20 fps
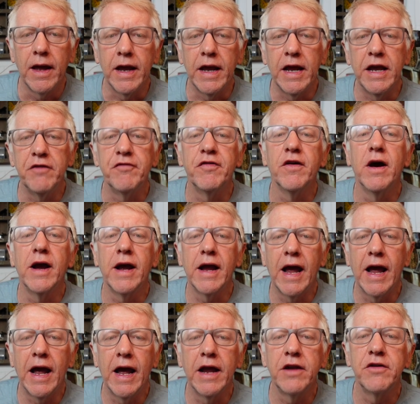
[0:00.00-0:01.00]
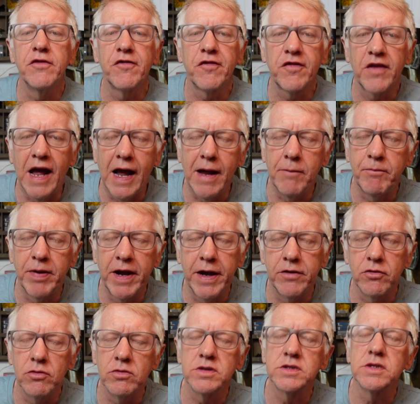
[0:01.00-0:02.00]
if I had flat
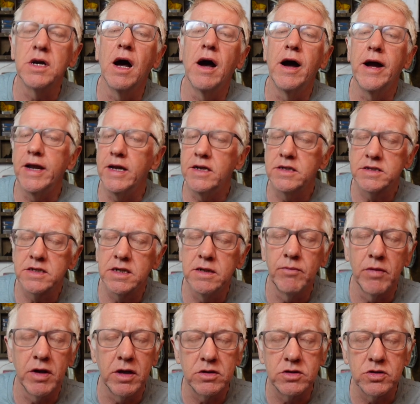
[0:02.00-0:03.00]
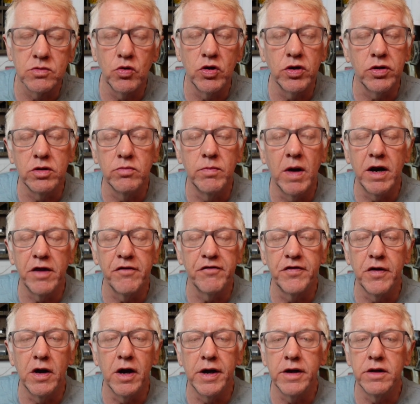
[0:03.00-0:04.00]
pedals, i.e. similar to what you might
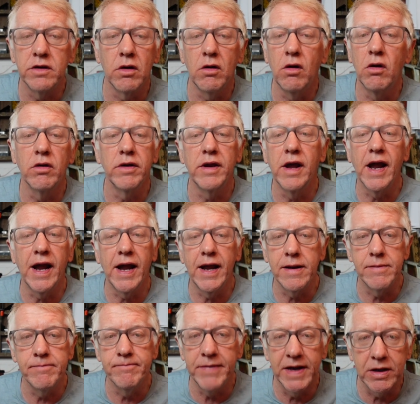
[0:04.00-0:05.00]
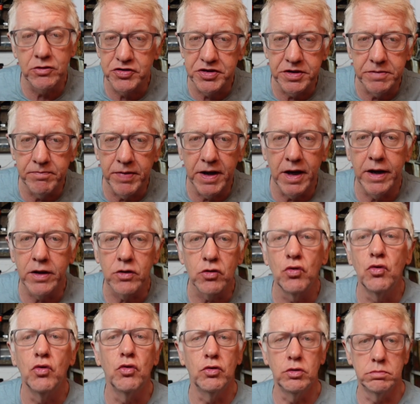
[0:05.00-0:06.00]
find on a mountain bike
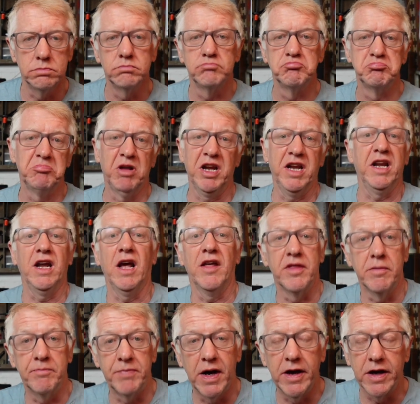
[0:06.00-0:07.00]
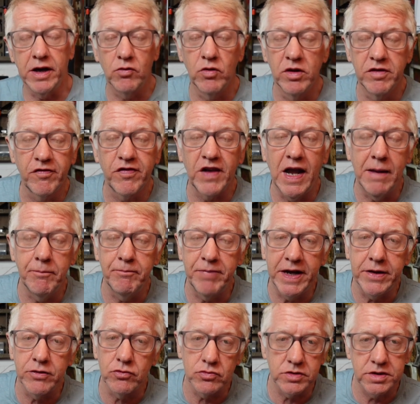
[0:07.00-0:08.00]
or any other bike with flat
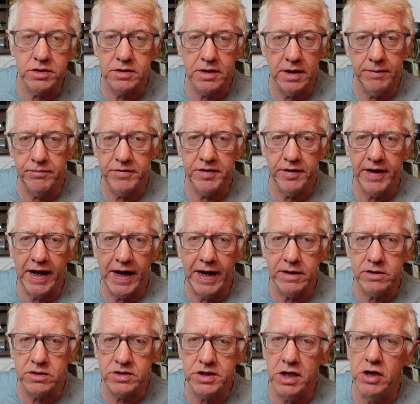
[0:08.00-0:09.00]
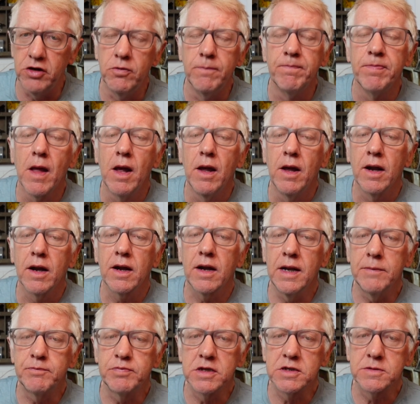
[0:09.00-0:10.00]
pedals, come to that. So
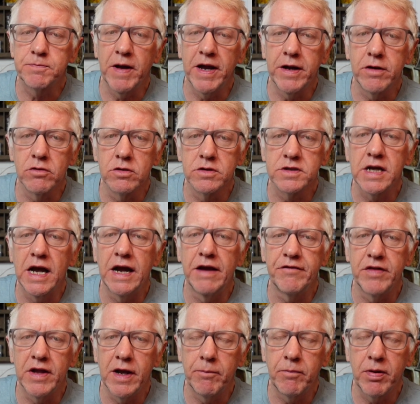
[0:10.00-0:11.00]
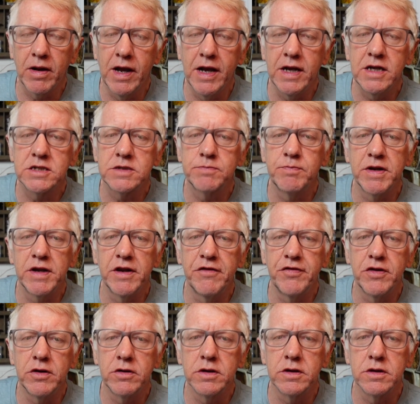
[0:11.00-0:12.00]
clipless pedals have their place, but
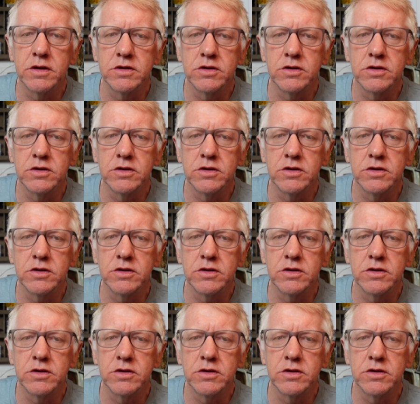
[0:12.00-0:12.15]
if you're going to